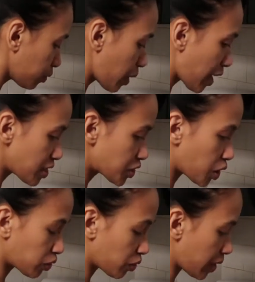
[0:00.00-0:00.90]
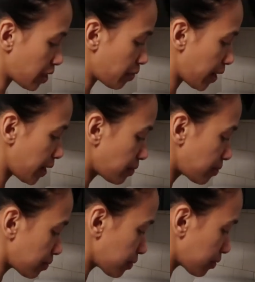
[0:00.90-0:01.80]
We had the salt already, right?
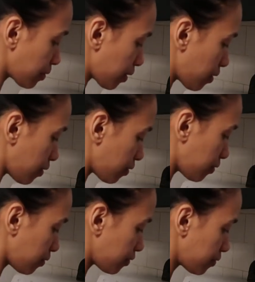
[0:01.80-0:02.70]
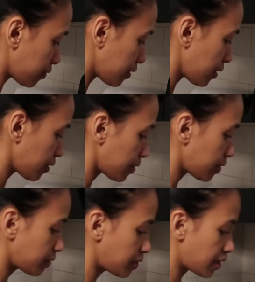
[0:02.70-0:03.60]
So,
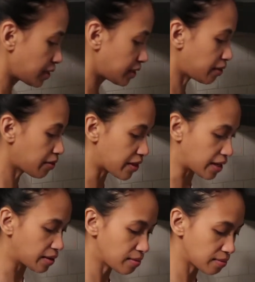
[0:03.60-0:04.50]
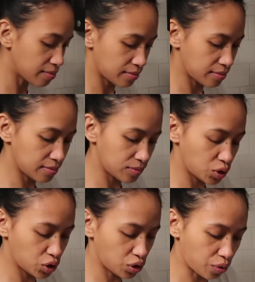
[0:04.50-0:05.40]
see, it's still thin. I'll
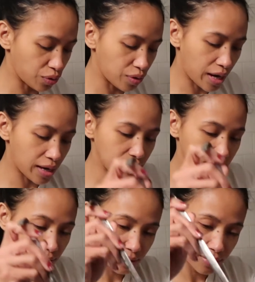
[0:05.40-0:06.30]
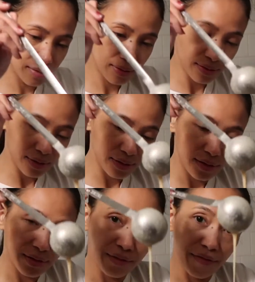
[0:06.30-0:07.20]
show you guys.
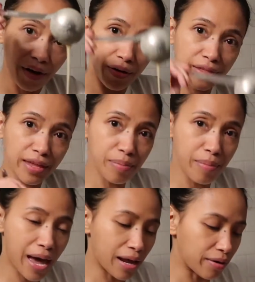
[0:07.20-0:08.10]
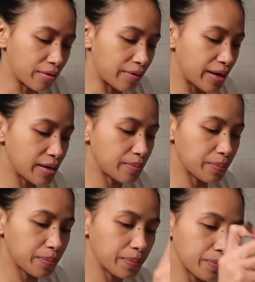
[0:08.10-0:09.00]
Very thin batter, alright?
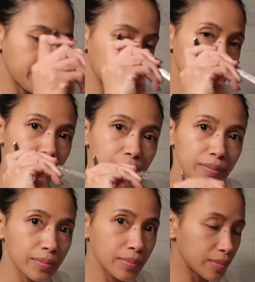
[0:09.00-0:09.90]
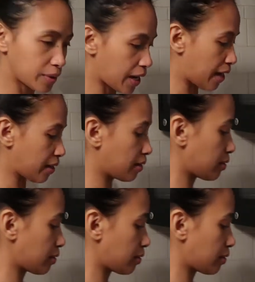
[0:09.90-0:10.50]
Okay.